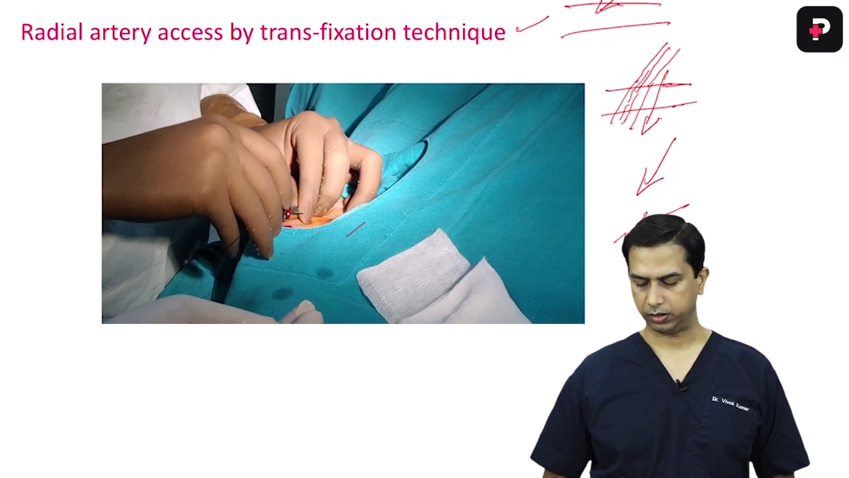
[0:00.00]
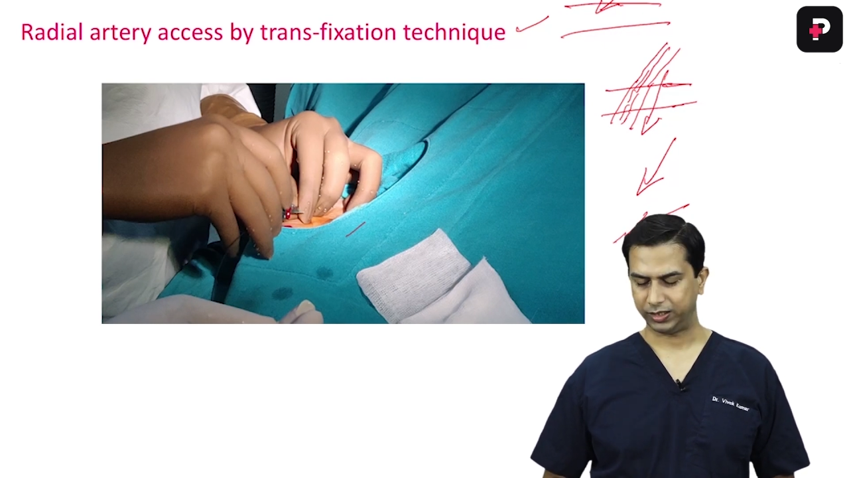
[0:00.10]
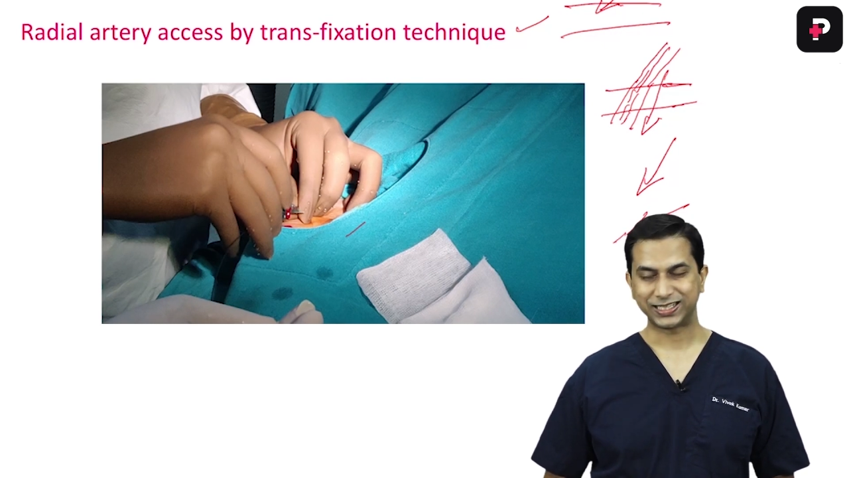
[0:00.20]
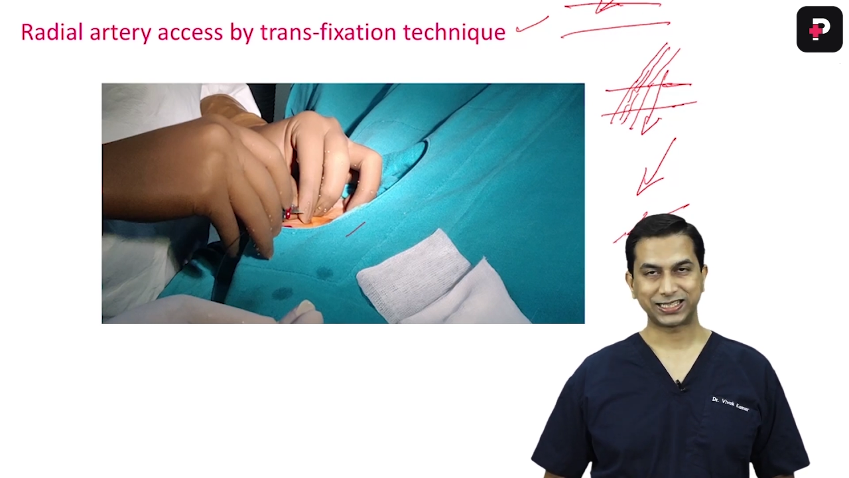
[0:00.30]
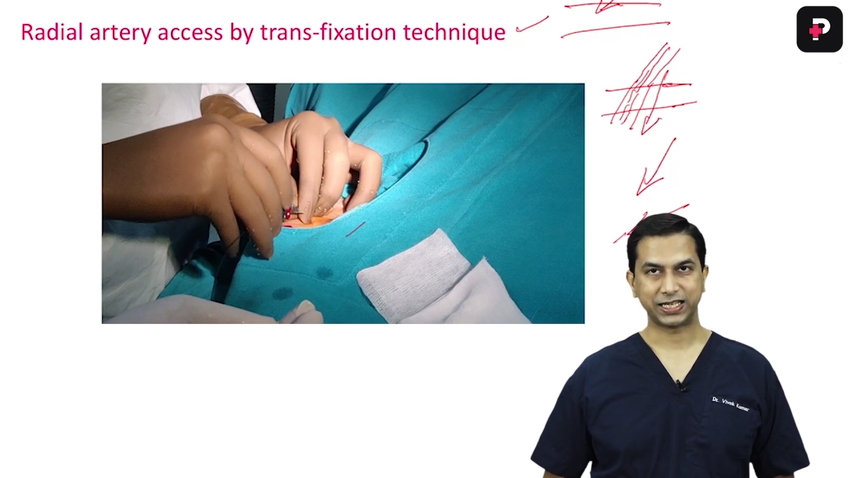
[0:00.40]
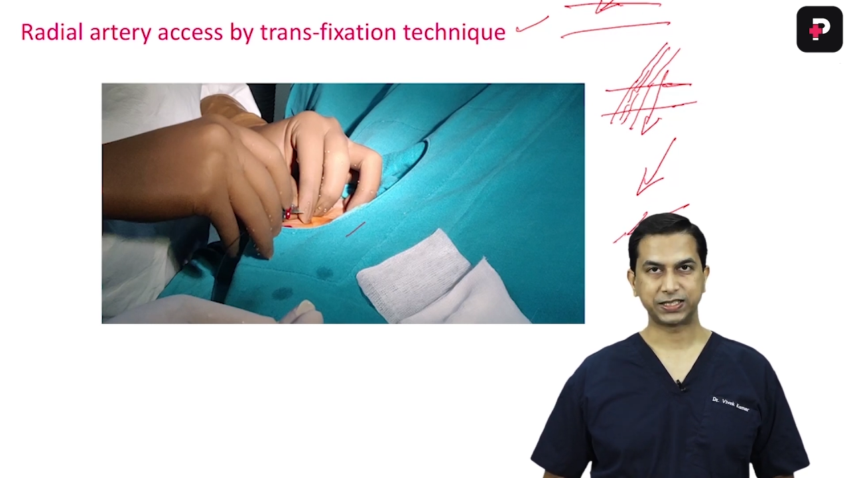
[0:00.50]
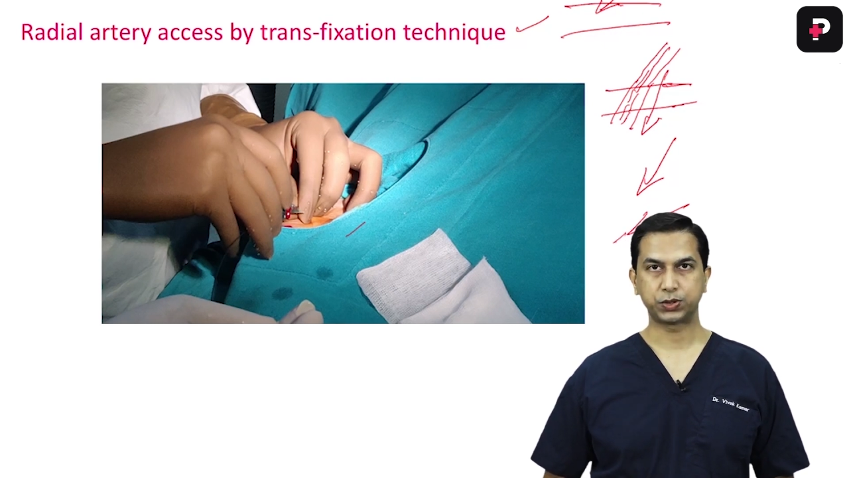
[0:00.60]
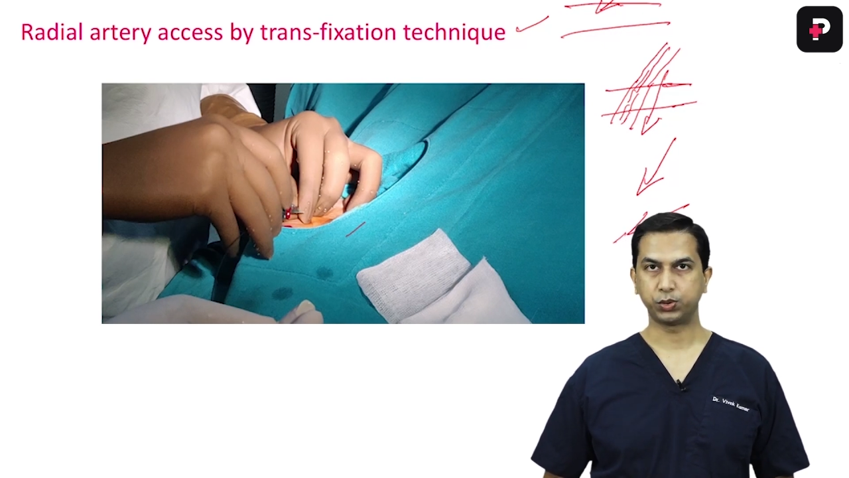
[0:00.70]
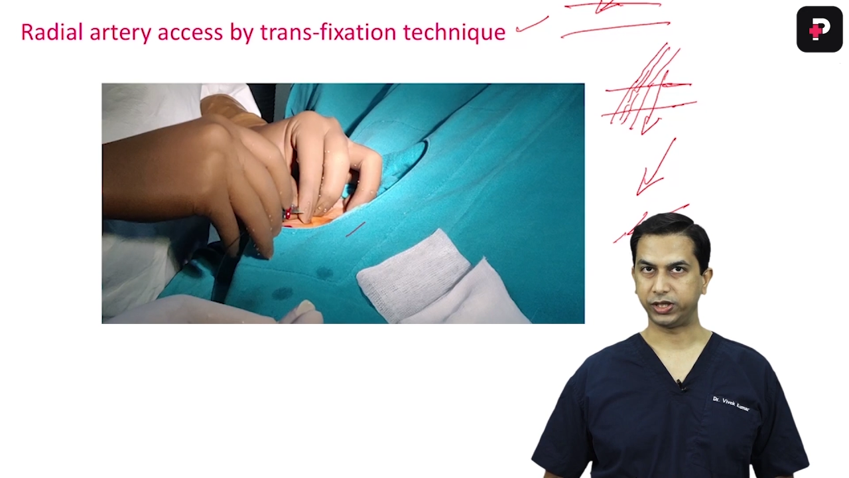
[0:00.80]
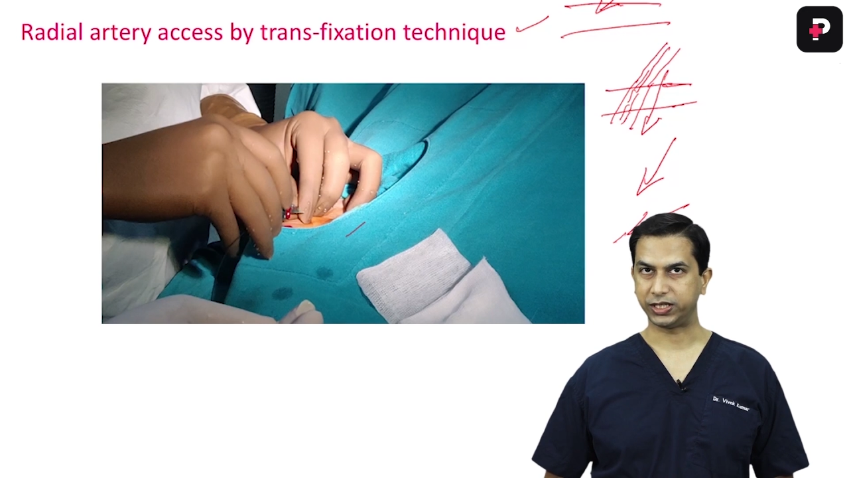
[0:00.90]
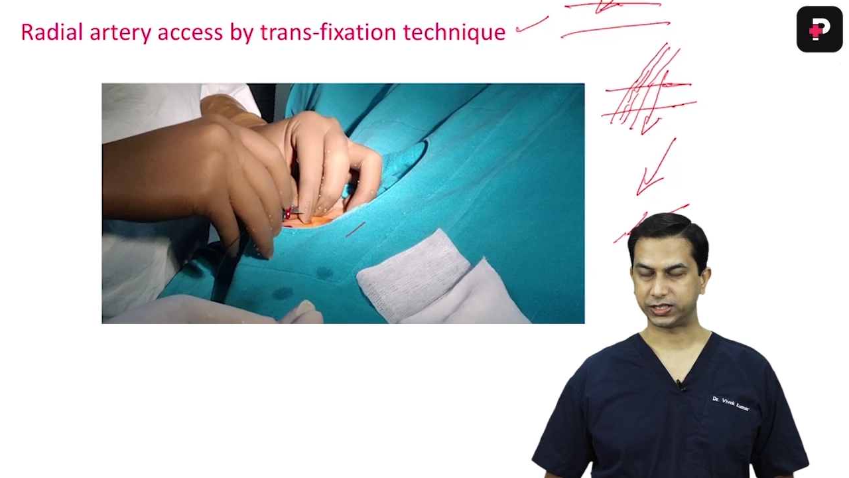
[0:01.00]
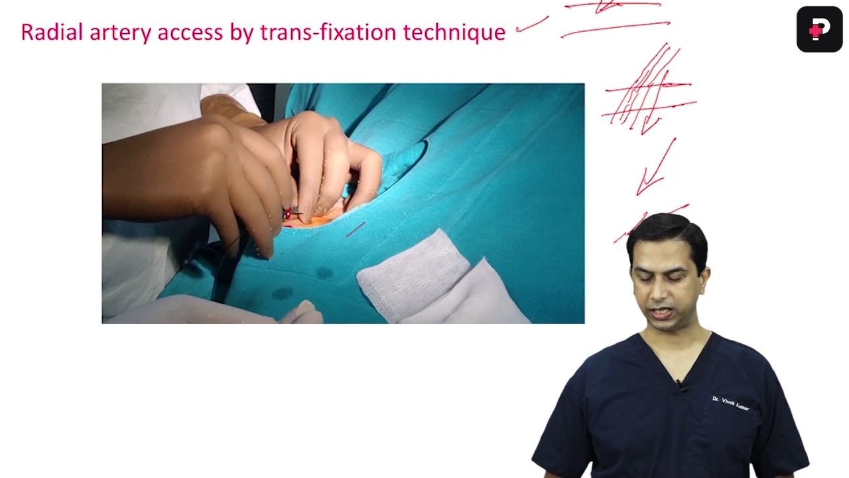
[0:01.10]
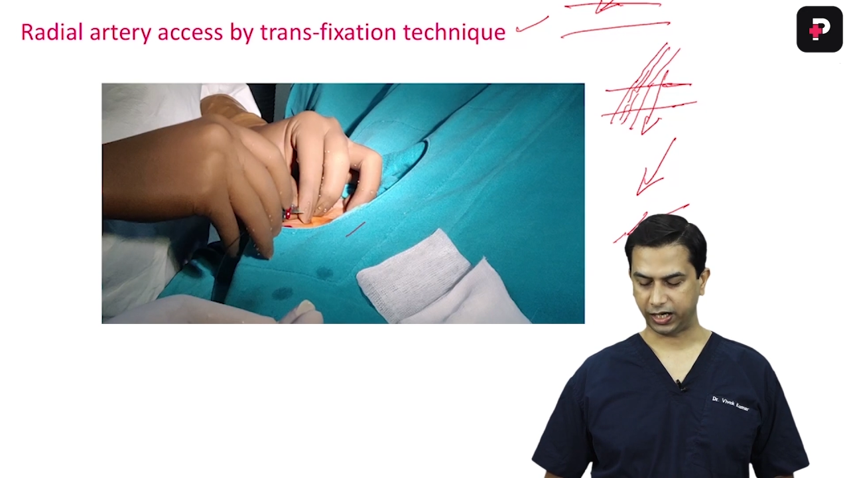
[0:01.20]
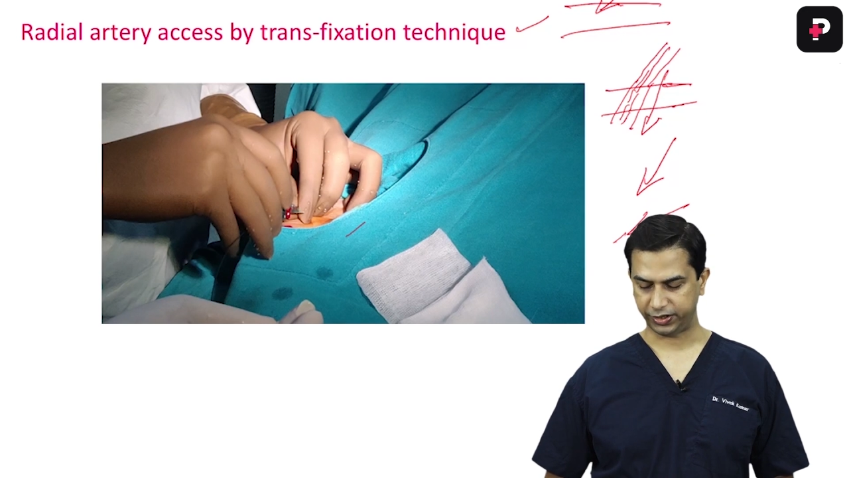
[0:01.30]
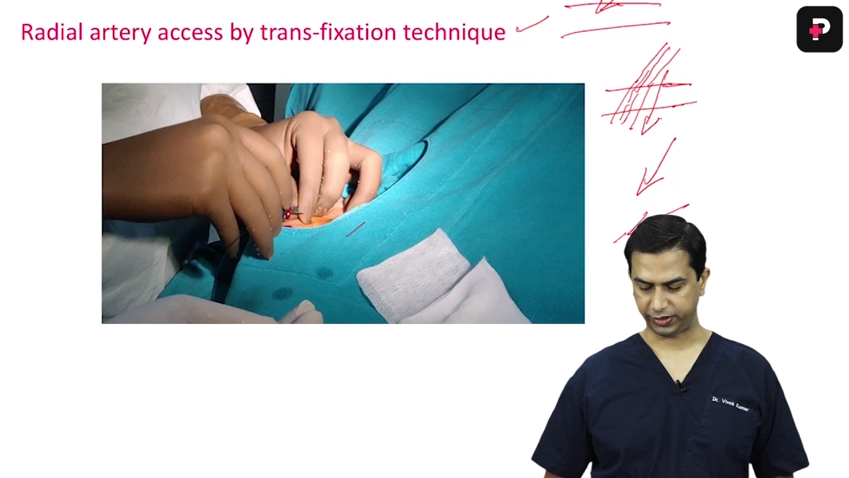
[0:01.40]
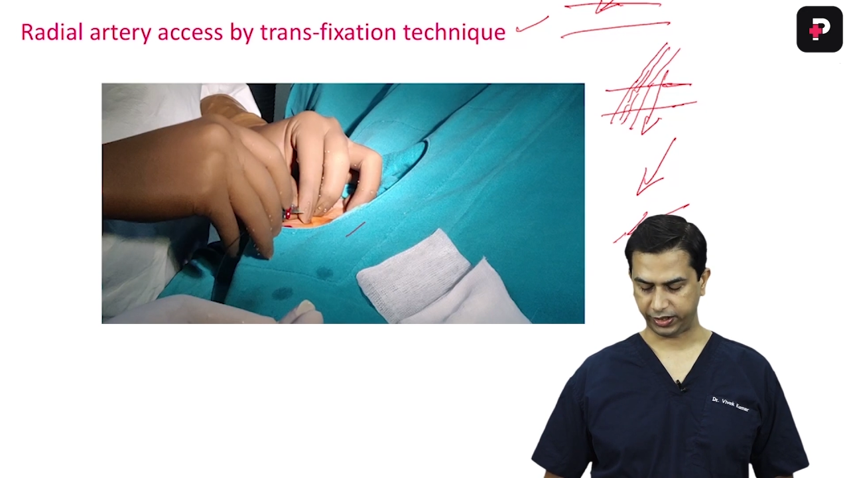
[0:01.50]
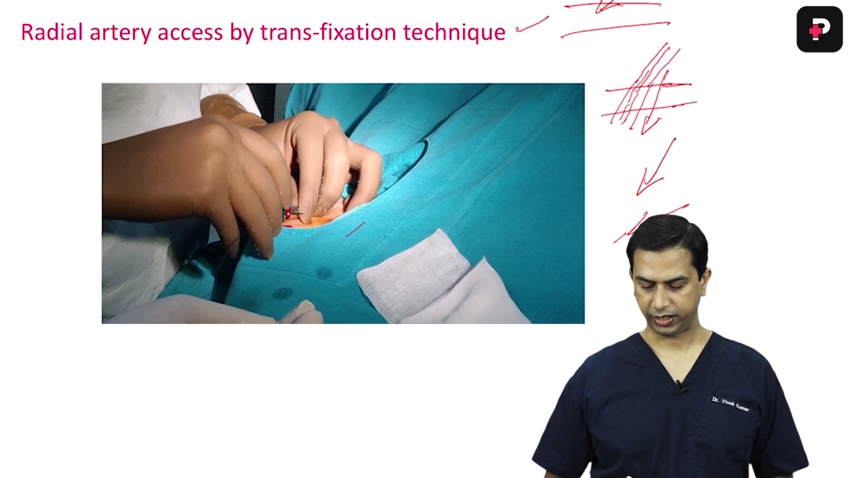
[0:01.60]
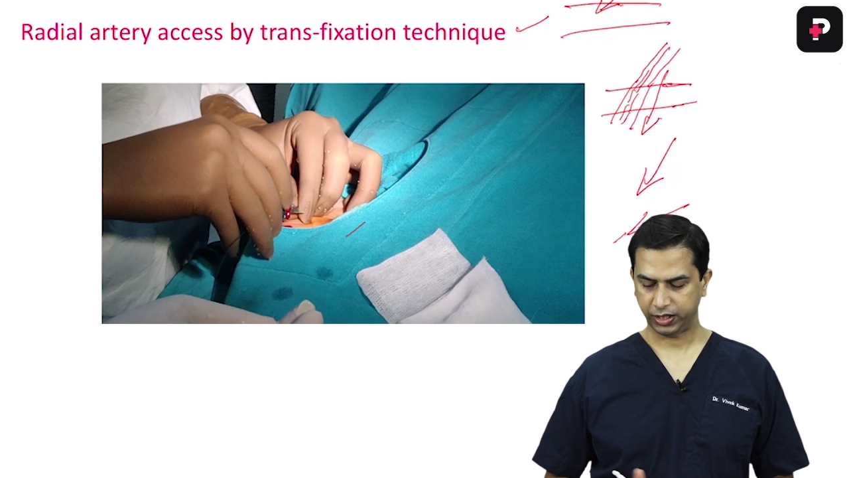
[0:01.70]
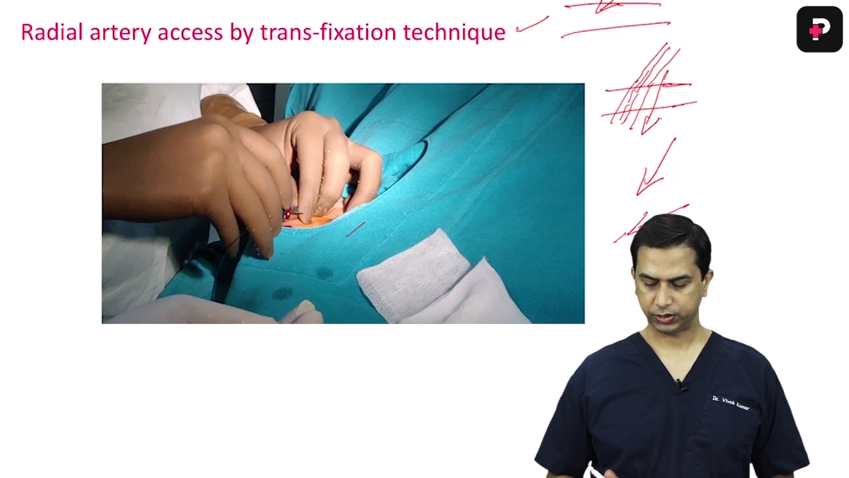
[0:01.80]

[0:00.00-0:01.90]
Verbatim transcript: distance to reach the artery.